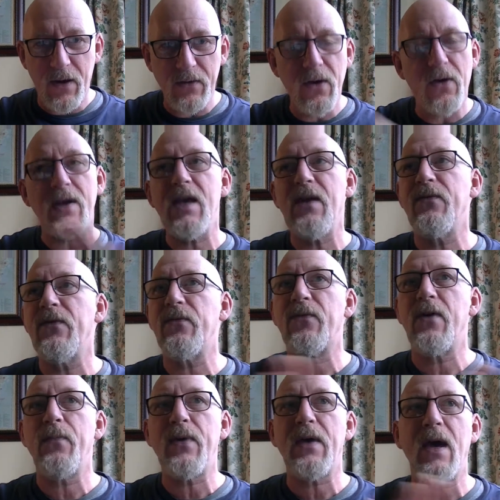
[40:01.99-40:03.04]
Not even for
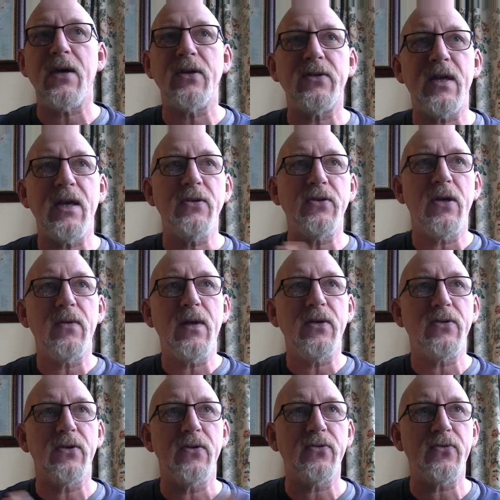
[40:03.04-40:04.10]
a PhD do you need
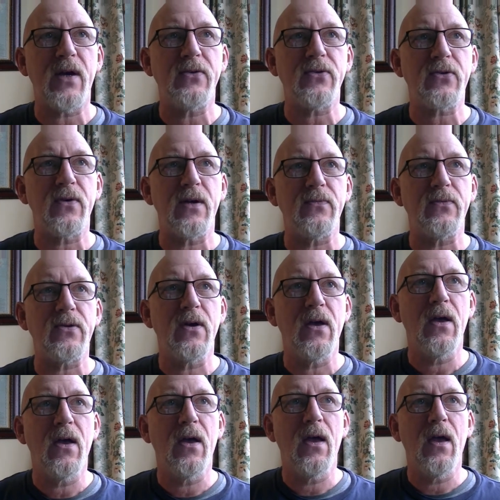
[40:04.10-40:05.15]
to do transcripts.
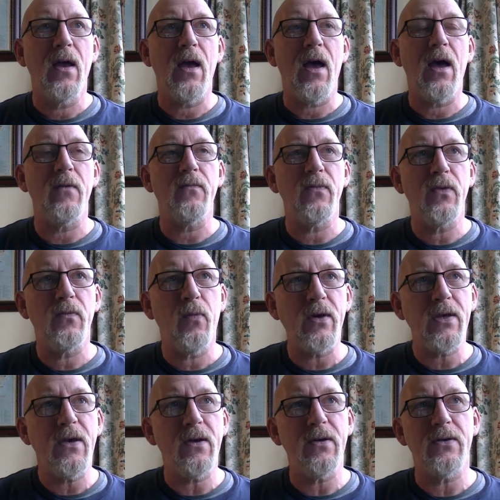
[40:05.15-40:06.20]
What
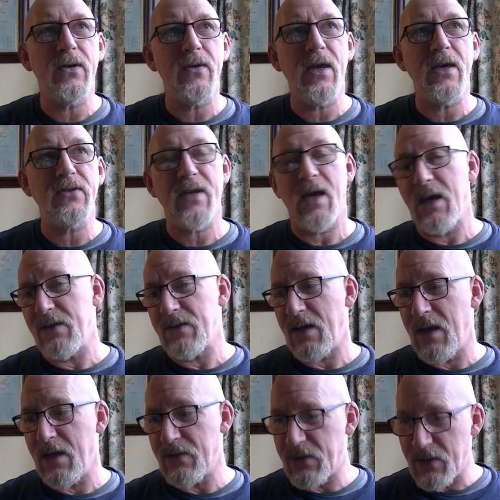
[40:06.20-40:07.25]
you can do these days
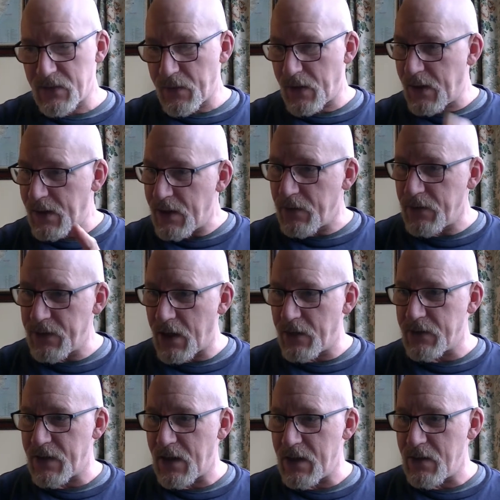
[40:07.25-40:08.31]
is just put a little
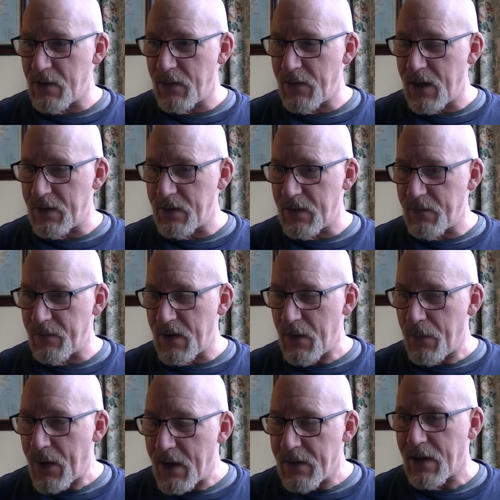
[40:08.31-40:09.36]
note in the
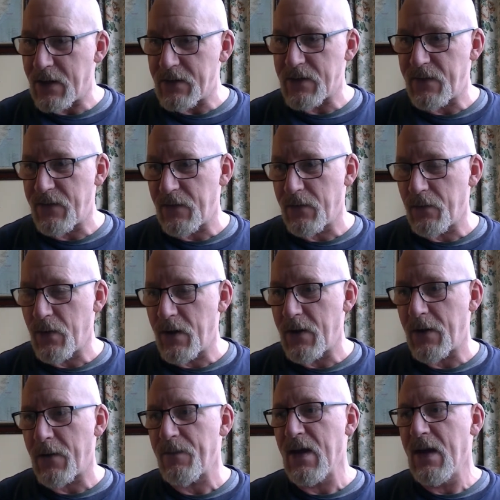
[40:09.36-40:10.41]
appendix of your
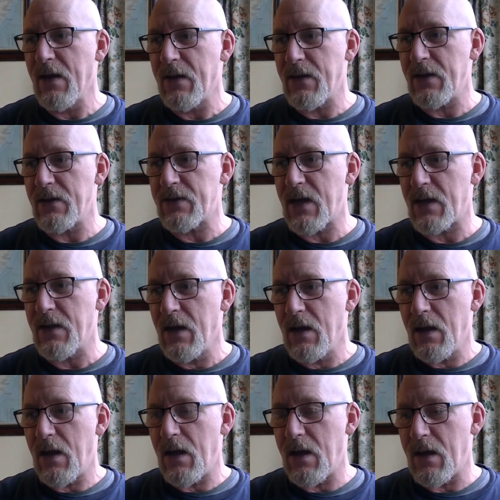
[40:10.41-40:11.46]
work that said
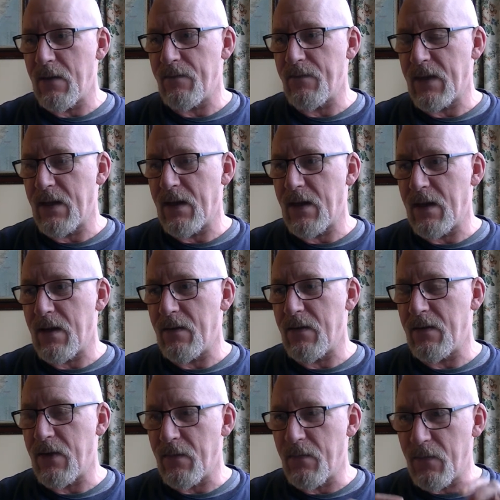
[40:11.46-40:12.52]

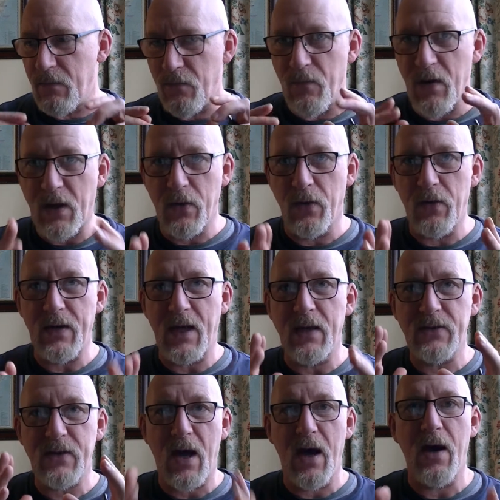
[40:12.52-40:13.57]
that
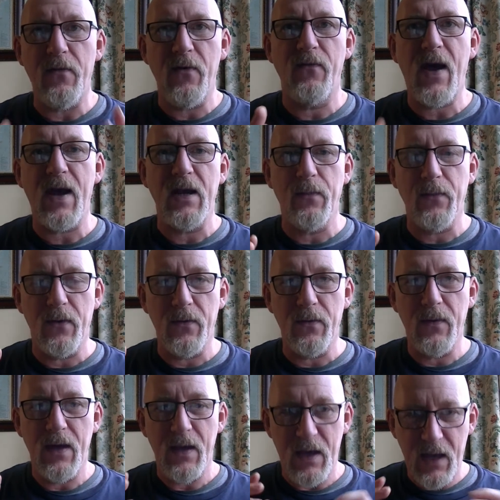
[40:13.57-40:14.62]
recordings are available
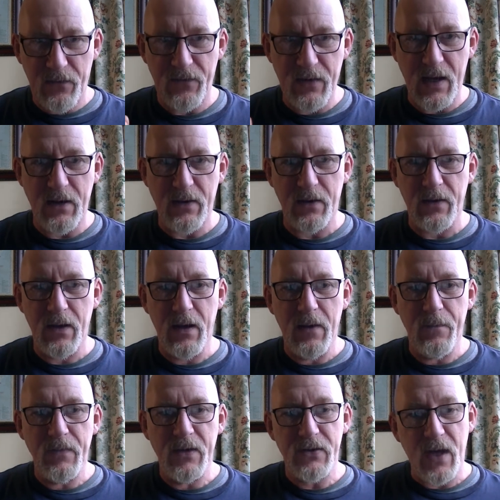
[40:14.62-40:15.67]
if needed.
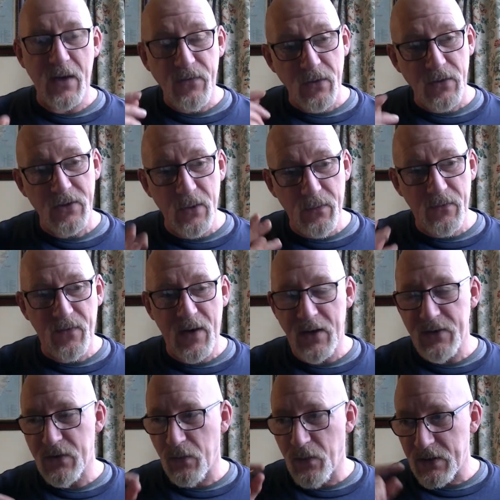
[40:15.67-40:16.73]
So if your
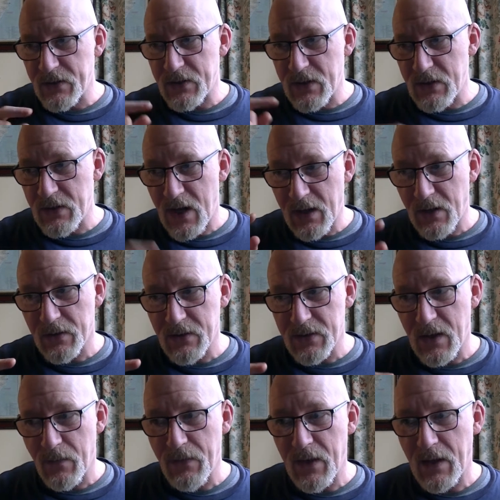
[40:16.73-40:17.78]
supervisor wants to check on
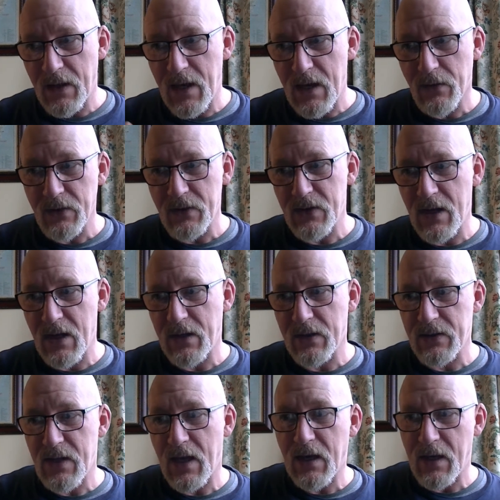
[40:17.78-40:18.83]
something, he or she can
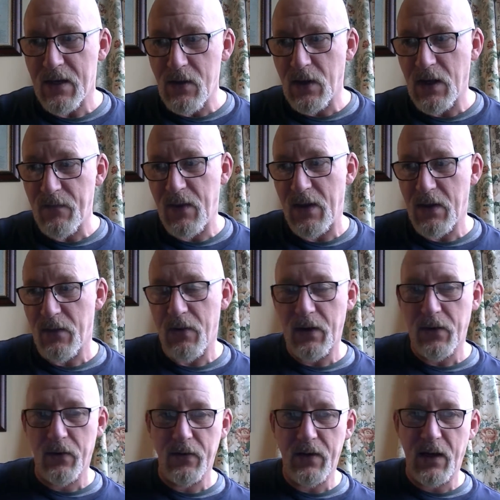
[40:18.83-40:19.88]
say, can you give me the
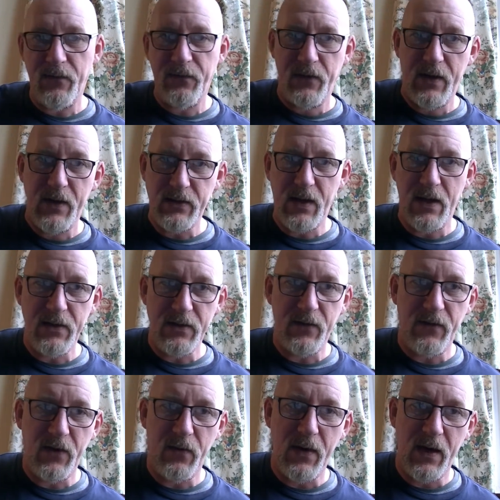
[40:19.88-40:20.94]
recording for this
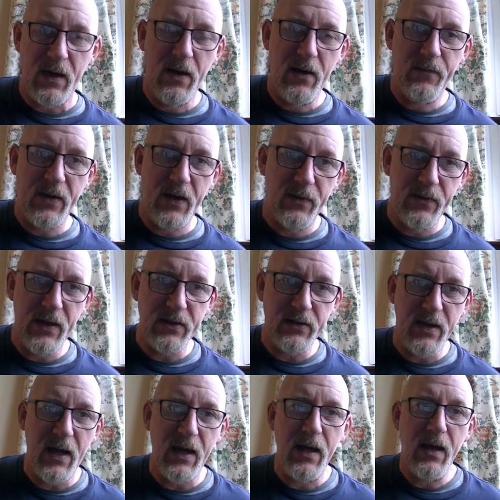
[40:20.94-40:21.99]
interviewee on this
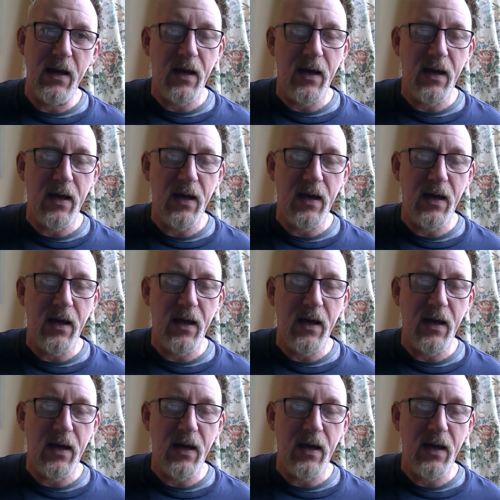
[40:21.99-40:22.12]
day?